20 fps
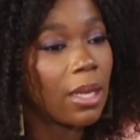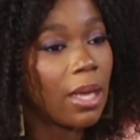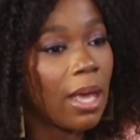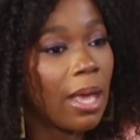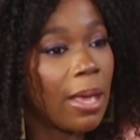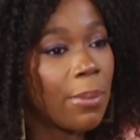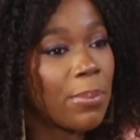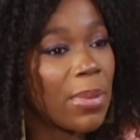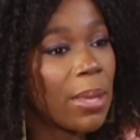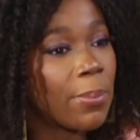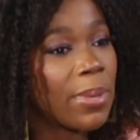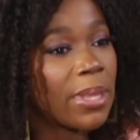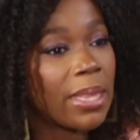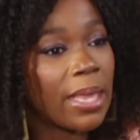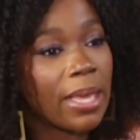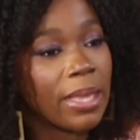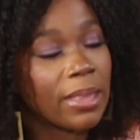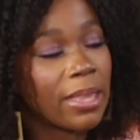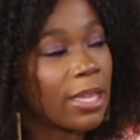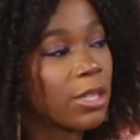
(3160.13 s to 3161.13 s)
Maybe
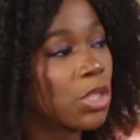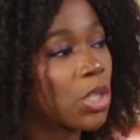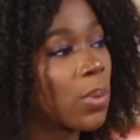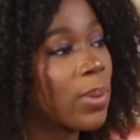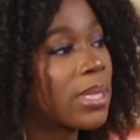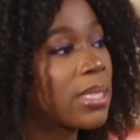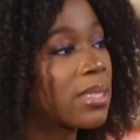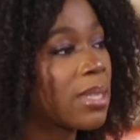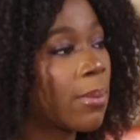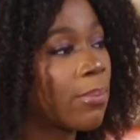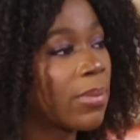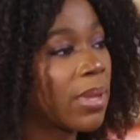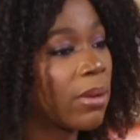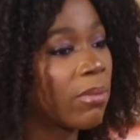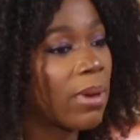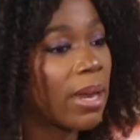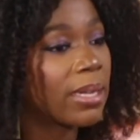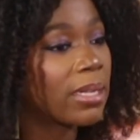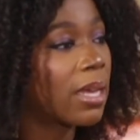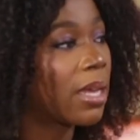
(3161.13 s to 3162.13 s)
they're doing something
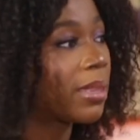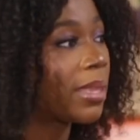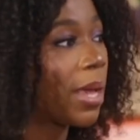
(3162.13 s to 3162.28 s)
right now,